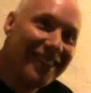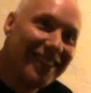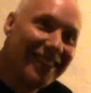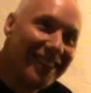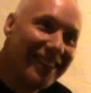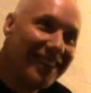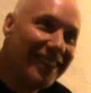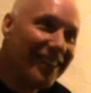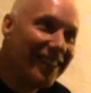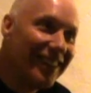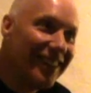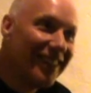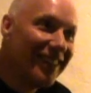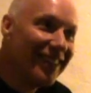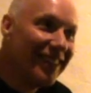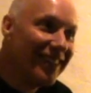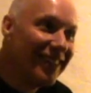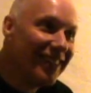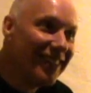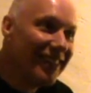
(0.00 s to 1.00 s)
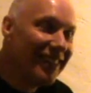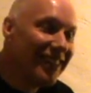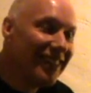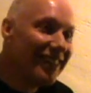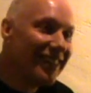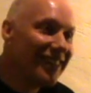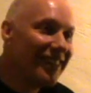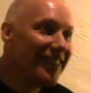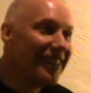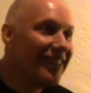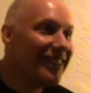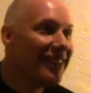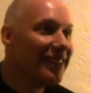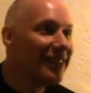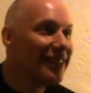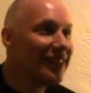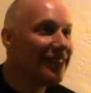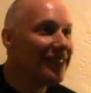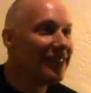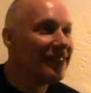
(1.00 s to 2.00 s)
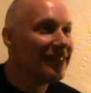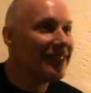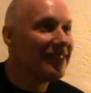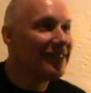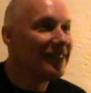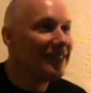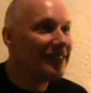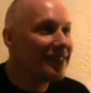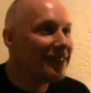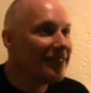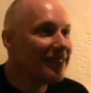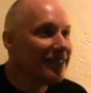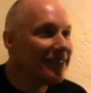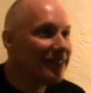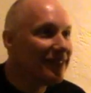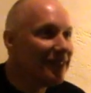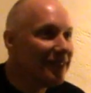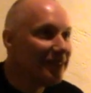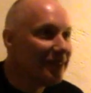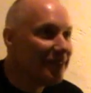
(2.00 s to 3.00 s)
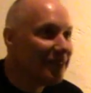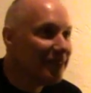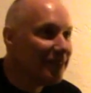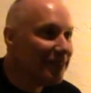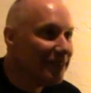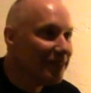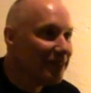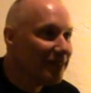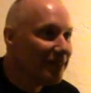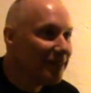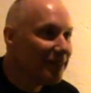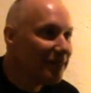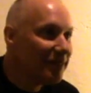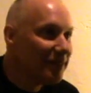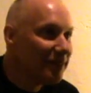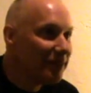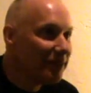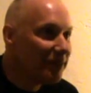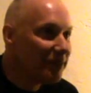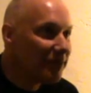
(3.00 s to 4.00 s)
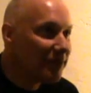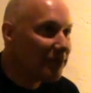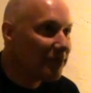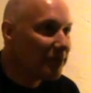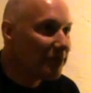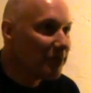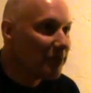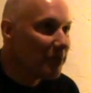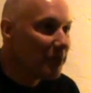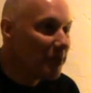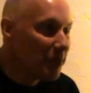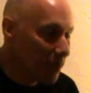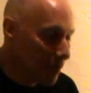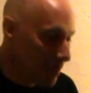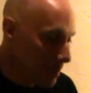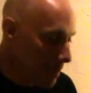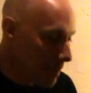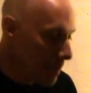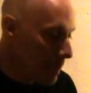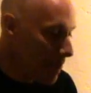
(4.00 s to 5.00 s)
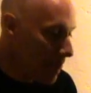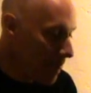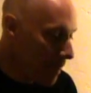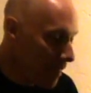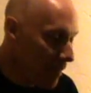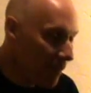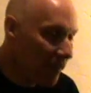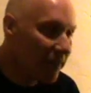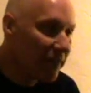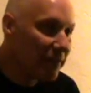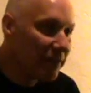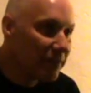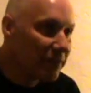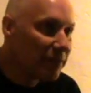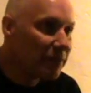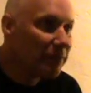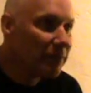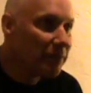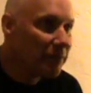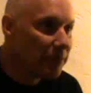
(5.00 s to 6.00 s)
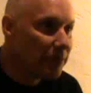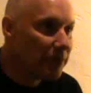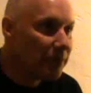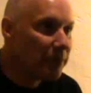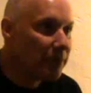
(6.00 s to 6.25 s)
The question just trying to make it simple, is, is where does the,